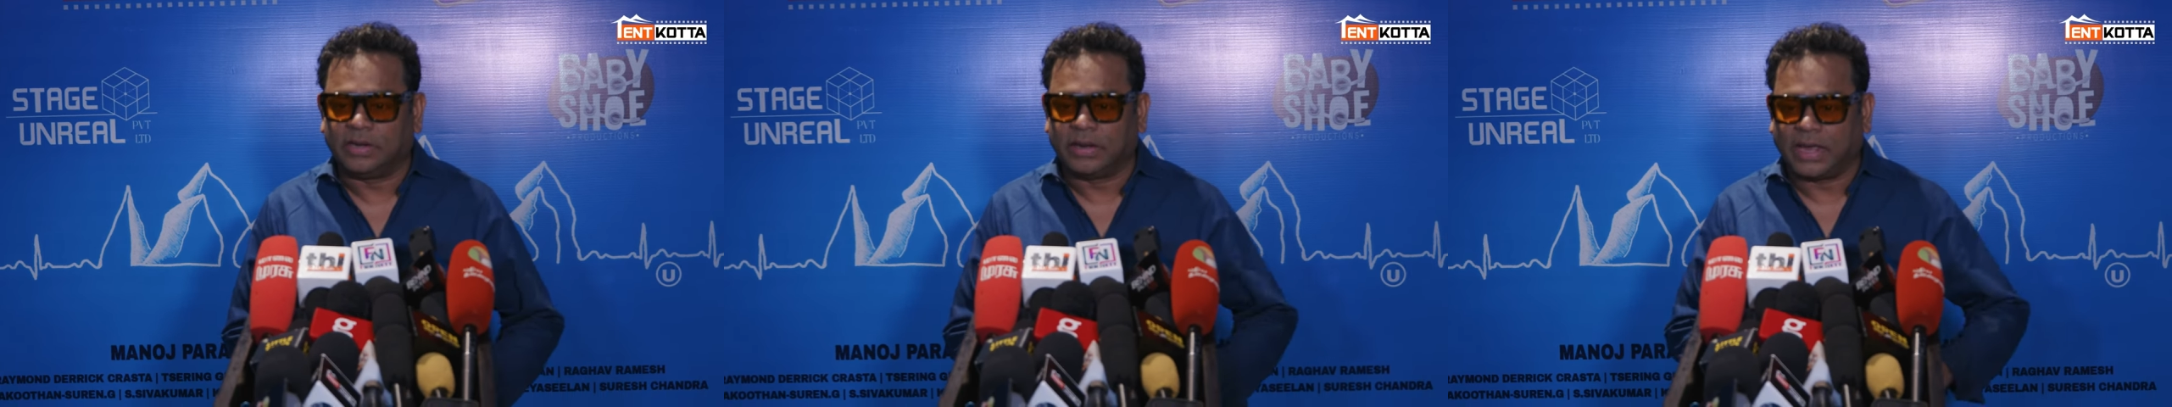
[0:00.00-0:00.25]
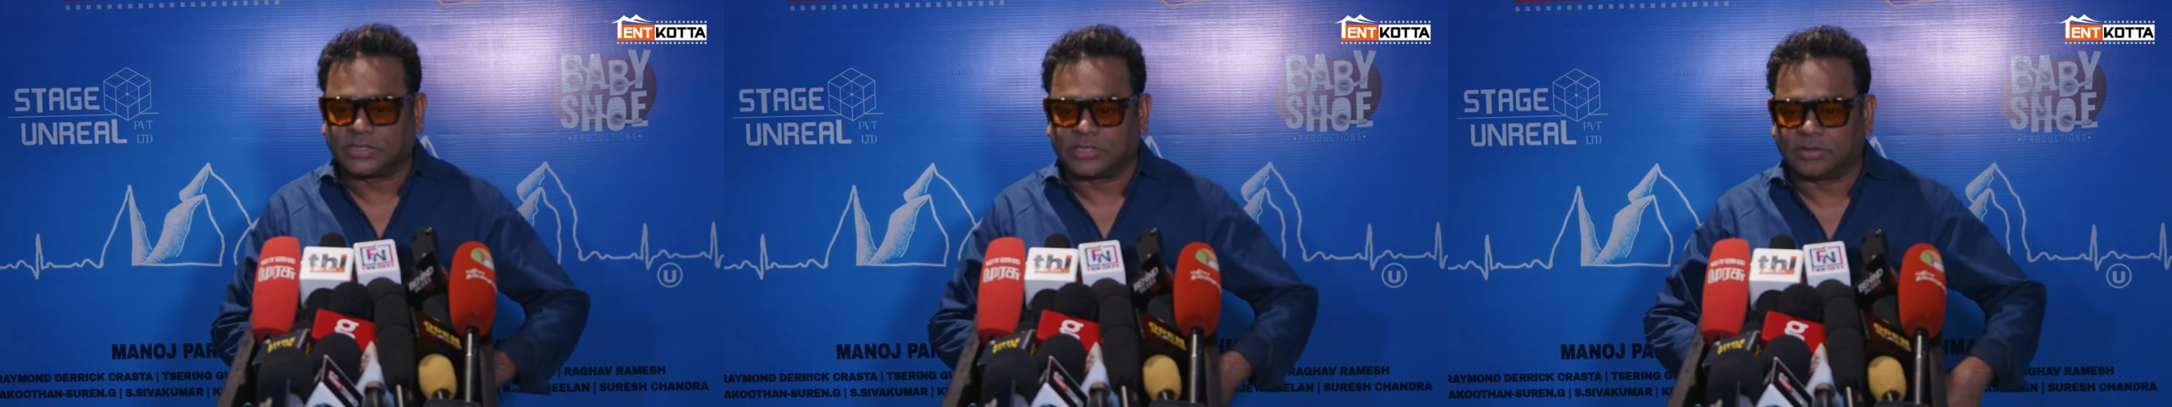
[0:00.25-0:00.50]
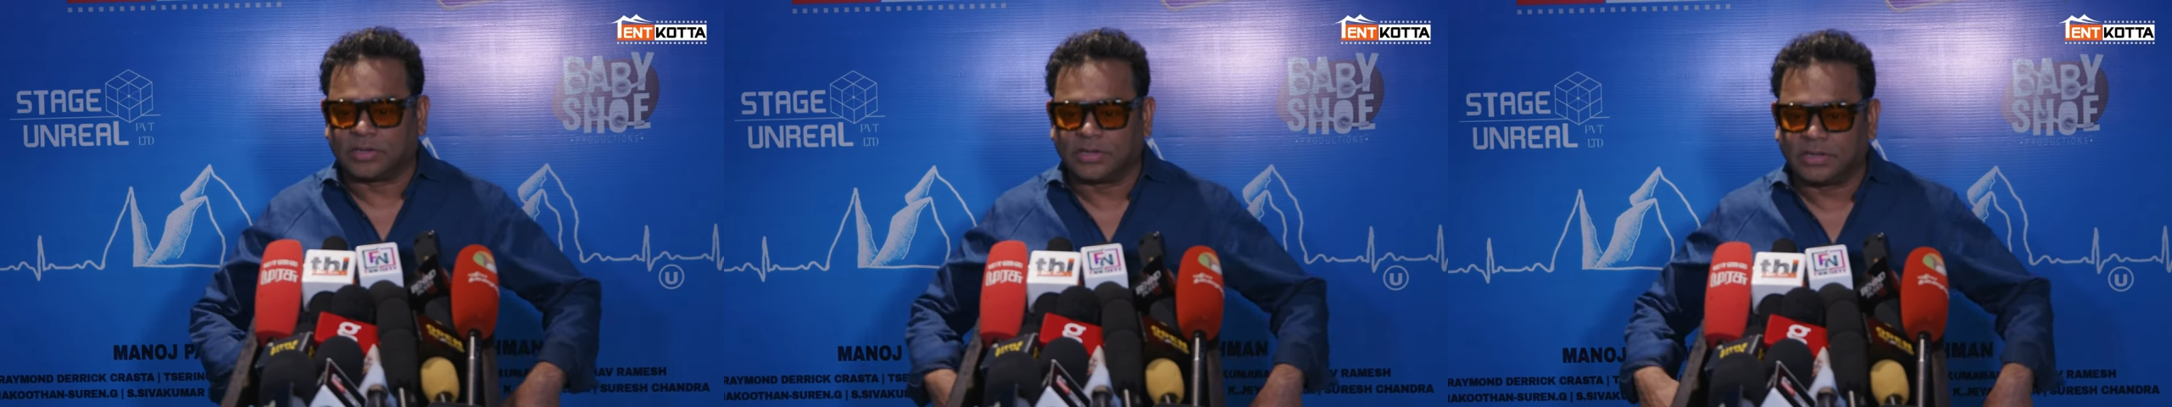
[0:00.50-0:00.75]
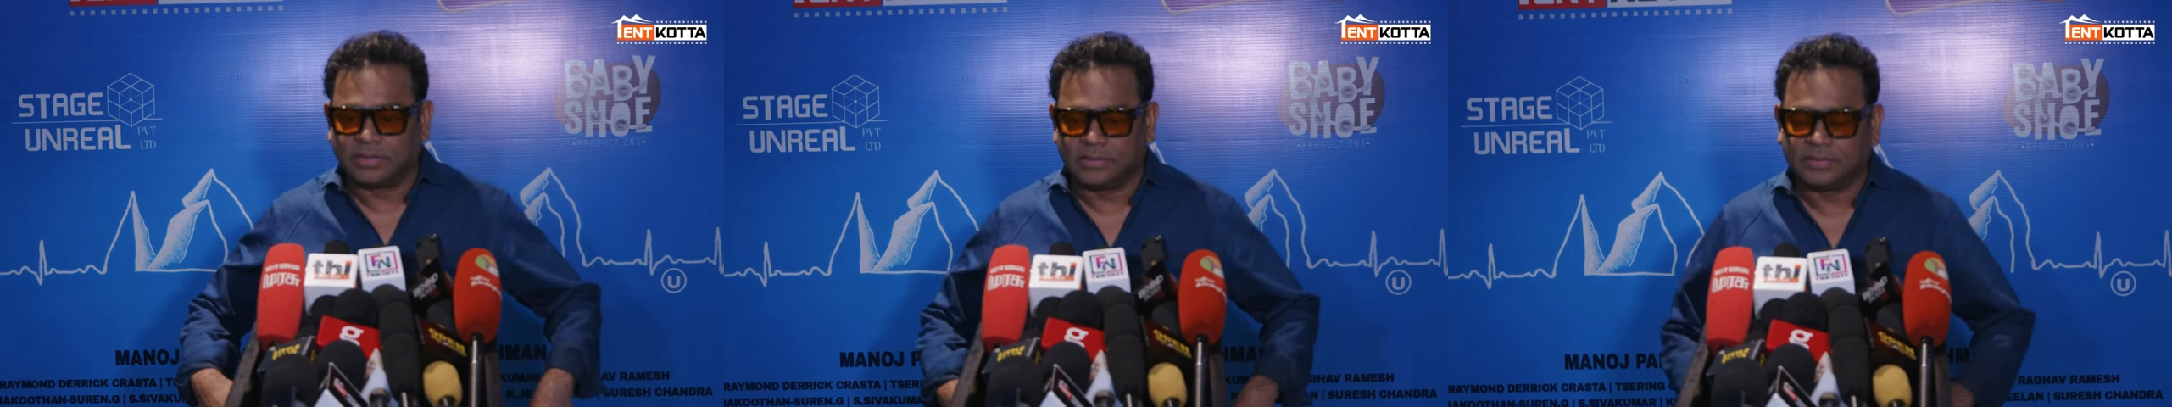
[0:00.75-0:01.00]
natural
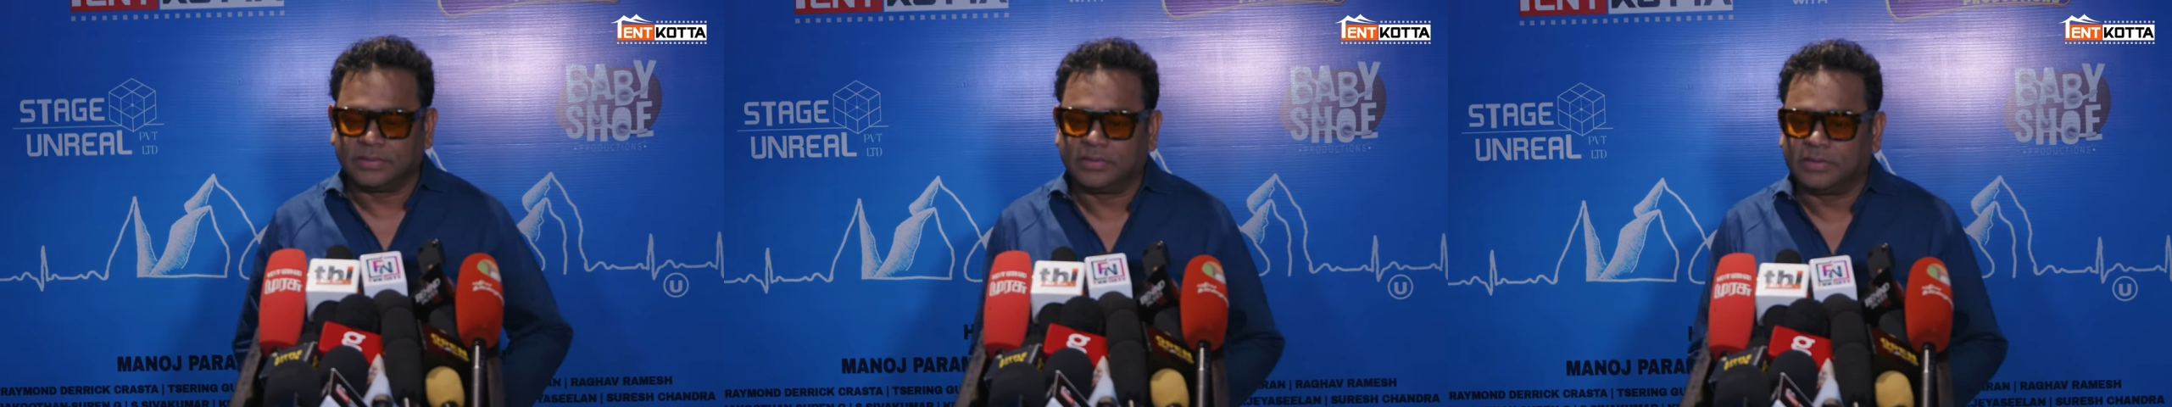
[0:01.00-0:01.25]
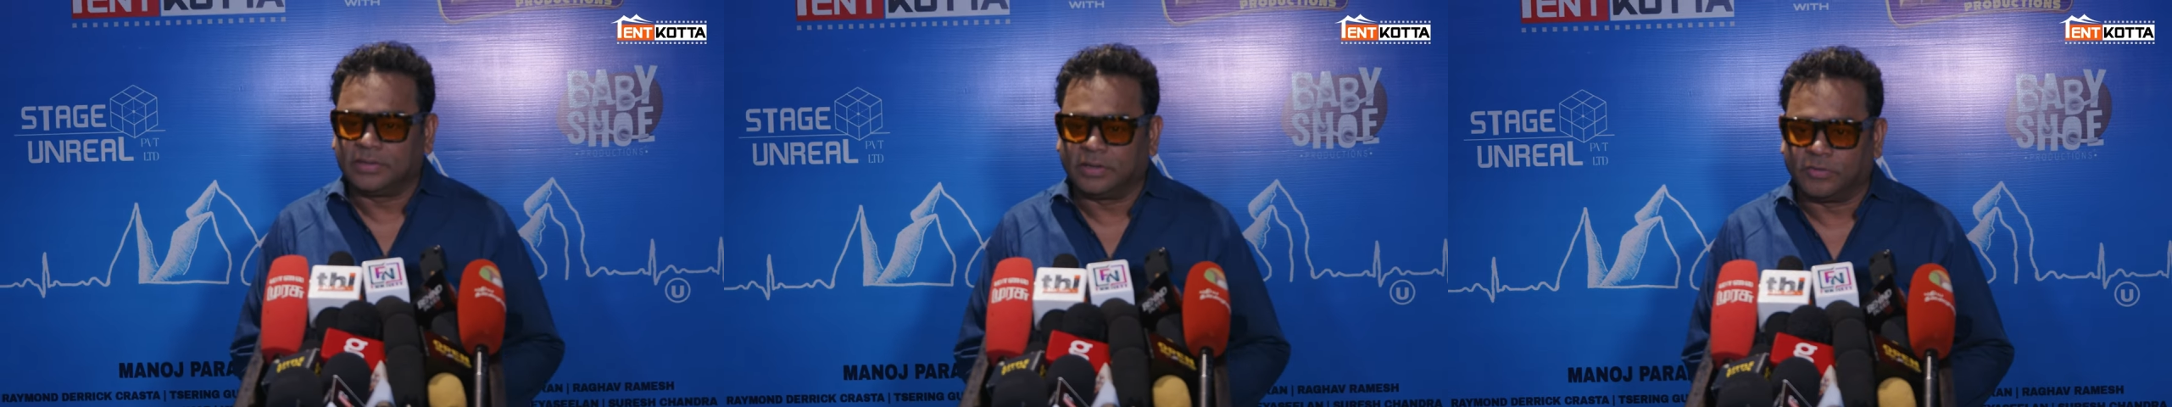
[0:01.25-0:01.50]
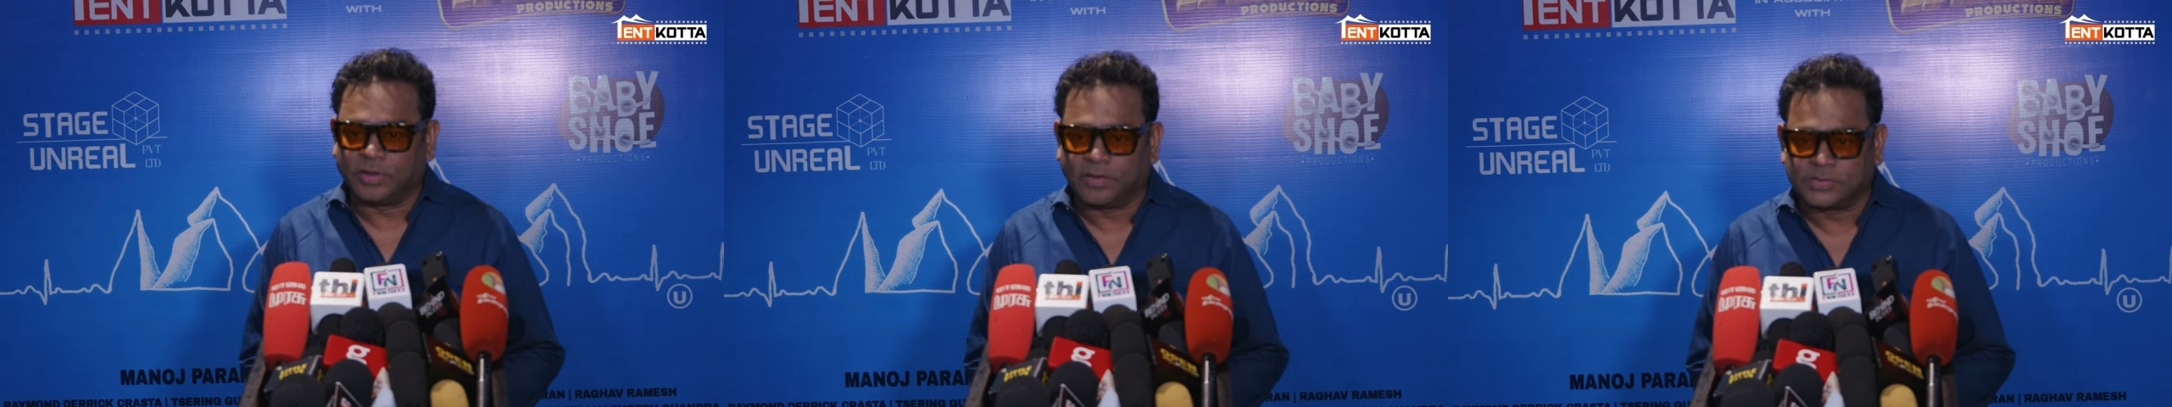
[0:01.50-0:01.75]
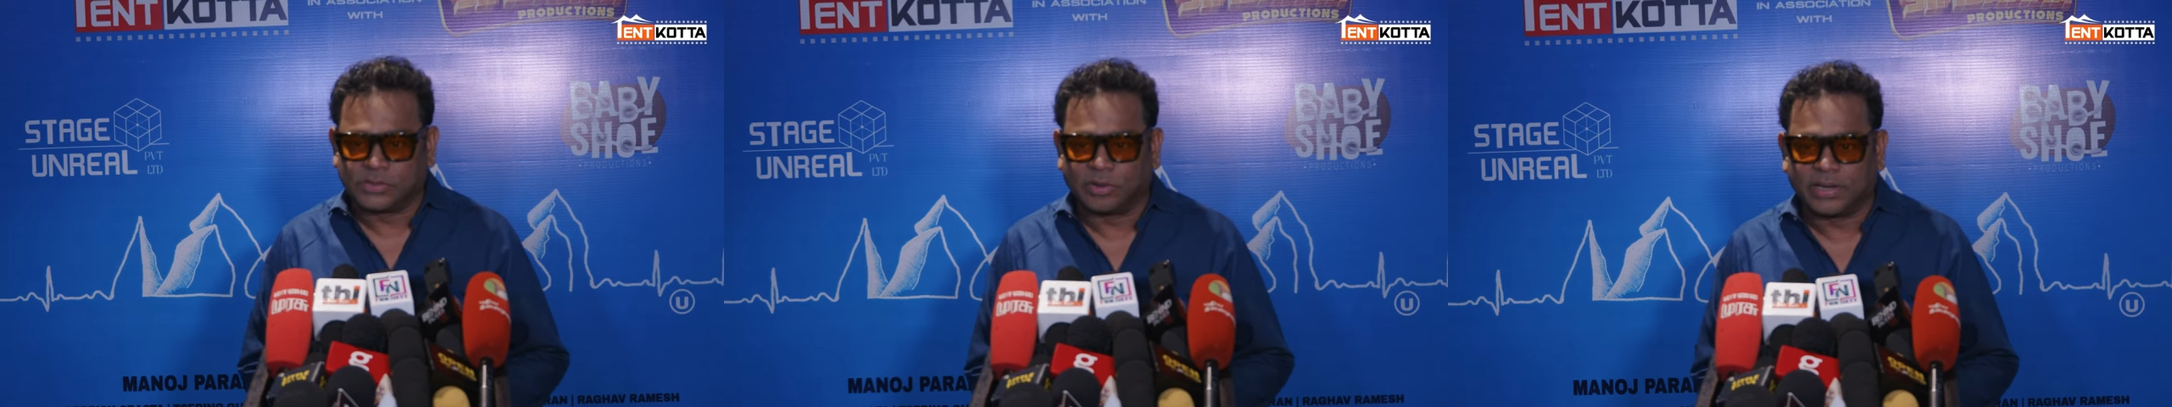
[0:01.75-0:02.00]
way
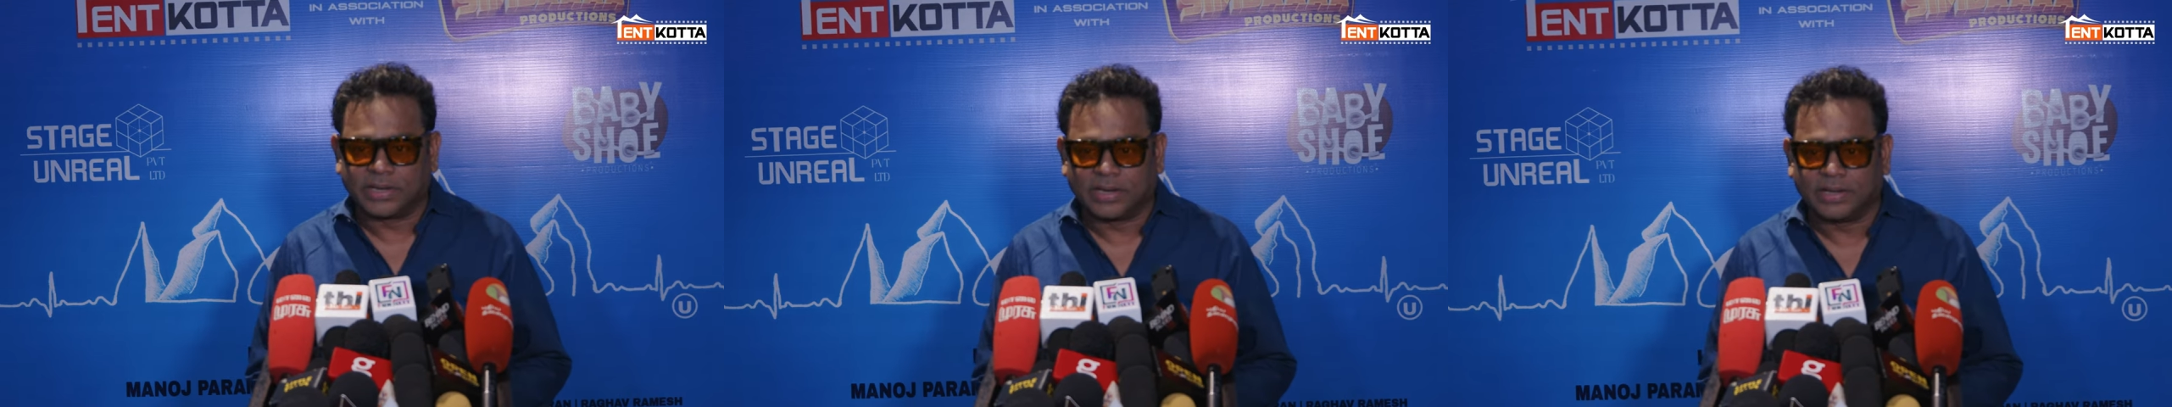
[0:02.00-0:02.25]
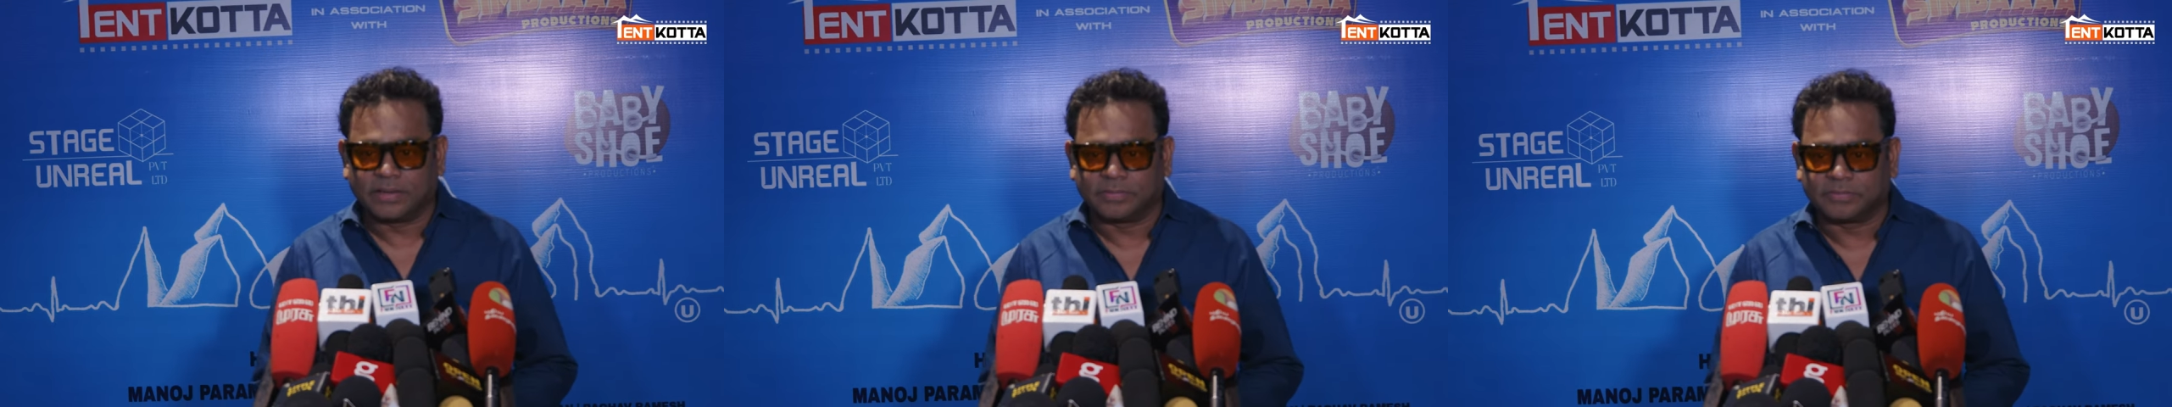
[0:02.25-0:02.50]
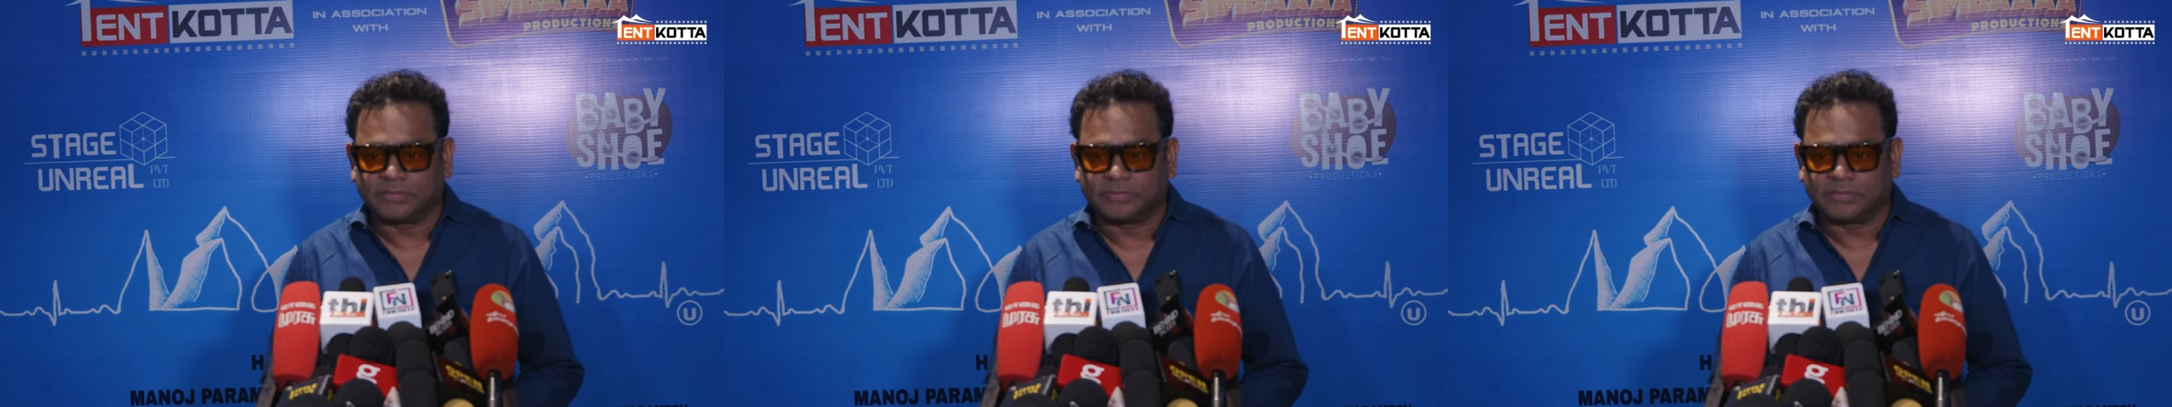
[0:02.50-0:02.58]
of storytelling.